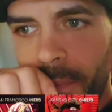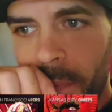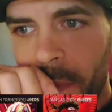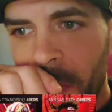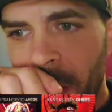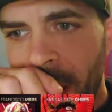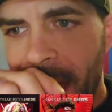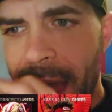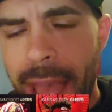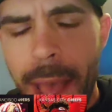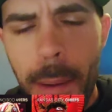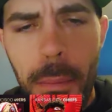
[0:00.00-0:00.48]

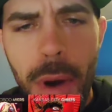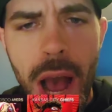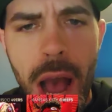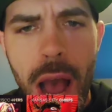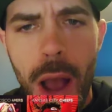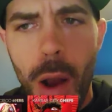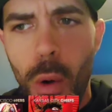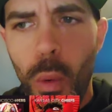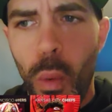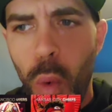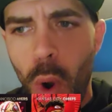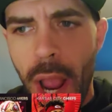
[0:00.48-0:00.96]
Am I
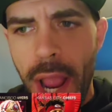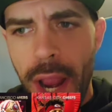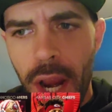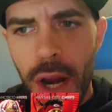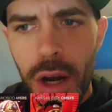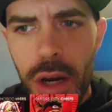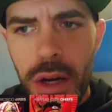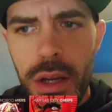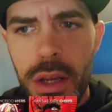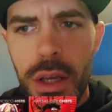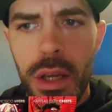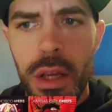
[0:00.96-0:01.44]

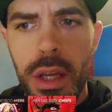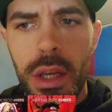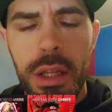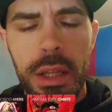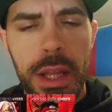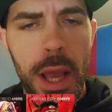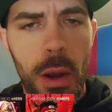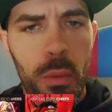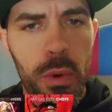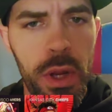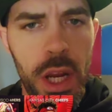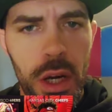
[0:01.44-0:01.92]
aware
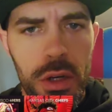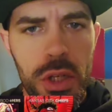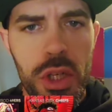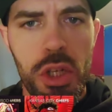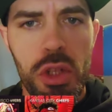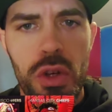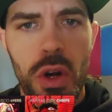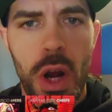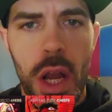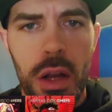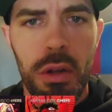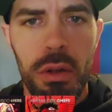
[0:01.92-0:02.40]
that we are
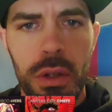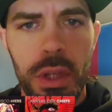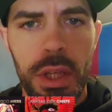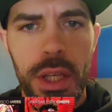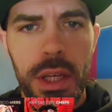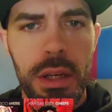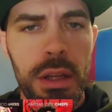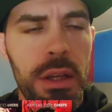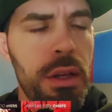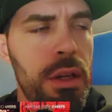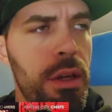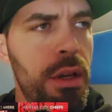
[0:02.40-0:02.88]

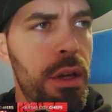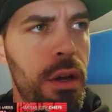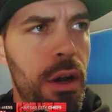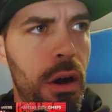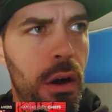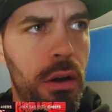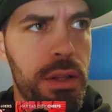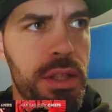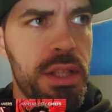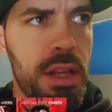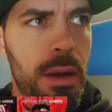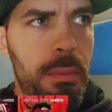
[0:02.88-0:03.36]
struggling
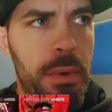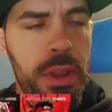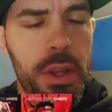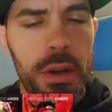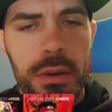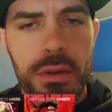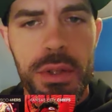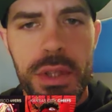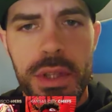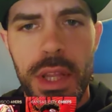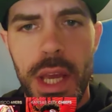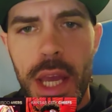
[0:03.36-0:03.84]
on some of
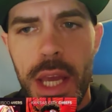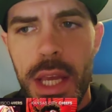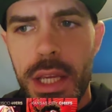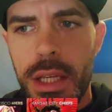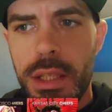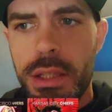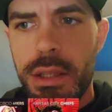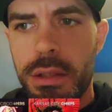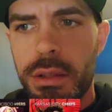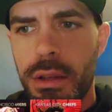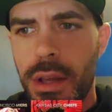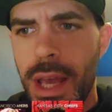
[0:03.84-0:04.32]
those
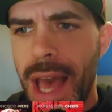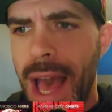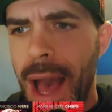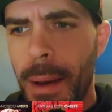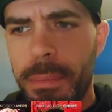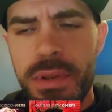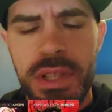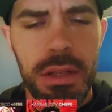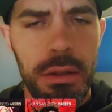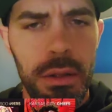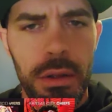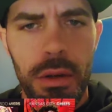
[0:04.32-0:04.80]
things?
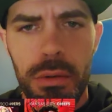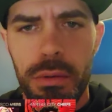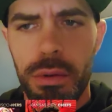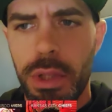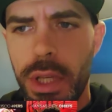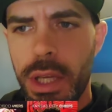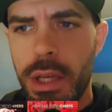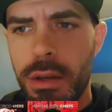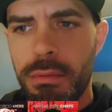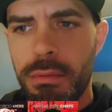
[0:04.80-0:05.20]
Absolutely.